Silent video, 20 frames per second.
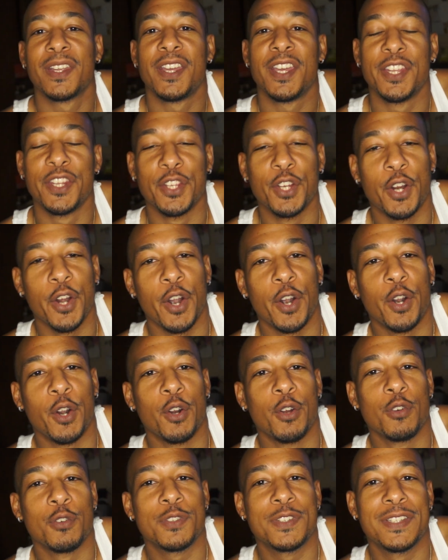and the
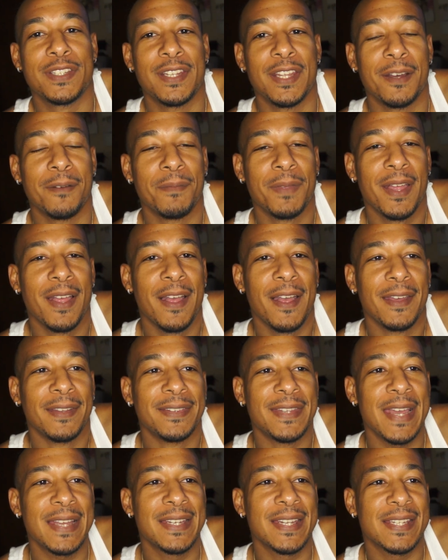girls, them,
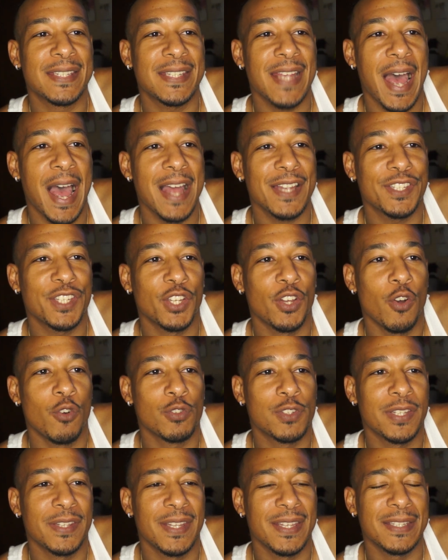they decide to go
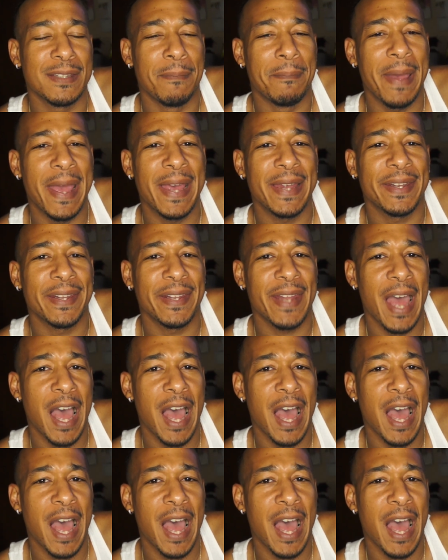to this abandoned